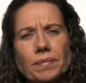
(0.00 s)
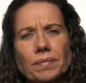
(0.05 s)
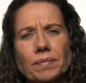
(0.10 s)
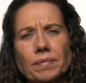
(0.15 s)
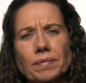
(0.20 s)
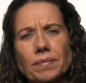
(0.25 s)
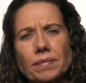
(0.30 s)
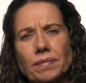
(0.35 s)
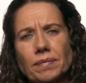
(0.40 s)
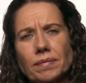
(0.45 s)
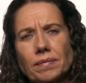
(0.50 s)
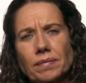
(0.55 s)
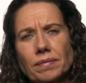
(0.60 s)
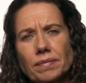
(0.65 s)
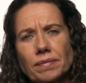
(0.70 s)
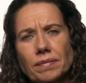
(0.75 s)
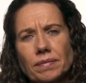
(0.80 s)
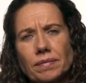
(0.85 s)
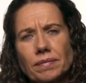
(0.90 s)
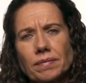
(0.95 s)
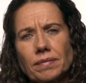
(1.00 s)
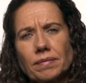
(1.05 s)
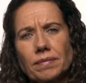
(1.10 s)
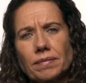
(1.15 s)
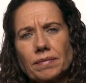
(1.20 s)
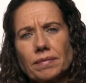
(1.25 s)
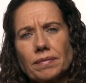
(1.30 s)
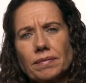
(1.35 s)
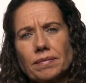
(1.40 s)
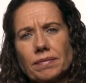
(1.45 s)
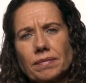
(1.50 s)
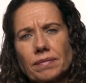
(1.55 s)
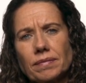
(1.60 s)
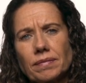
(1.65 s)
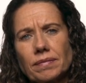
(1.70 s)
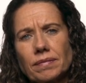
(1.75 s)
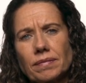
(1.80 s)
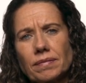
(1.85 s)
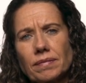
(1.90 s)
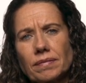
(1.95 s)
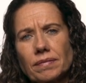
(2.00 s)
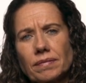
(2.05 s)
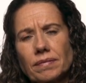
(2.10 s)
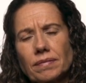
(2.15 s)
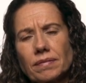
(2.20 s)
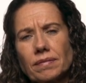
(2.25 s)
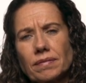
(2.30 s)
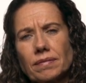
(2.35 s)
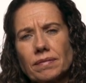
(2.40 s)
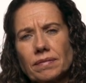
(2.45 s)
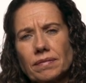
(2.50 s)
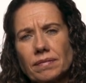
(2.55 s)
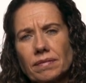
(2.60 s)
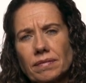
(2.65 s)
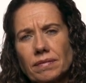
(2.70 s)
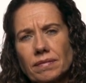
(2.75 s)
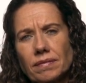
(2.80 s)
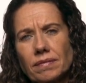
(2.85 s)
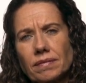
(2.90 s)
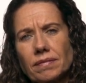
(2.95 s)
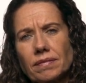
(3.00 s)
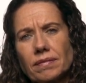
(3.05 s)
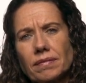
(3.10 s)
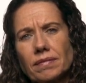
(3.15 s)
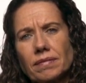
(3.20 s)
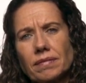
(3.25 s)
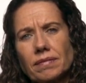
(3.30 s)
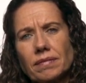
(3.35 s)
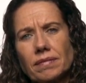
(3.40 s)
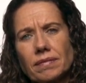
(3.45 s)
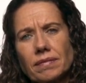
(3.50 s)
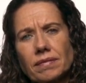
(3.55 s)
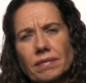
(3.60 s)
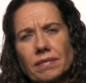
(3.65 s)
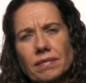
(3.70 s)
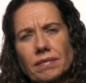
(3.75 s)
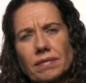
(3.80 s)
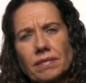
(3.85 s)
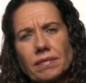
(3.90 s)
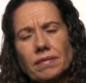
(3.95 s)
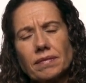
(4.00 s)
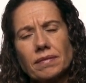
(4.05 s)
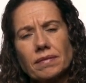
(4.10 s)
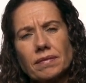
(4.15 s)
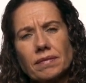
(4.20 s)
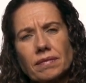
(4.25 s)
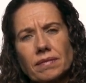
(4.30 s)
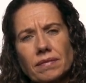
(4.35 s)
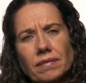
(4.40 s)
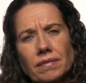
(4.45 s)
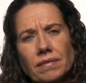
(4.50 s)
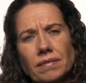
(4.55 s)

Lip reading: This person isn't speaking.